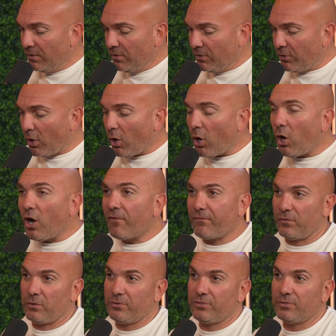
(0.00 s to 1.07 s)
the
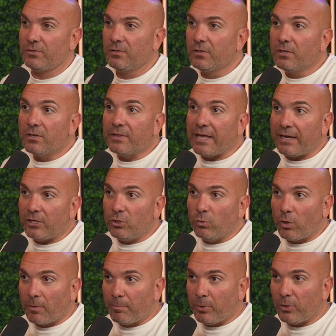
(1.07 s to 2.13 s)
offers that you
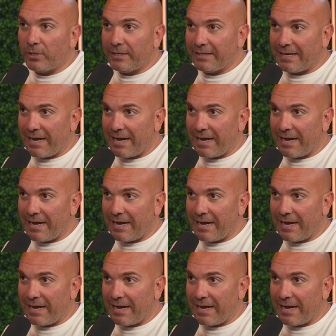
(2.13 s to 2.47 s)
are putting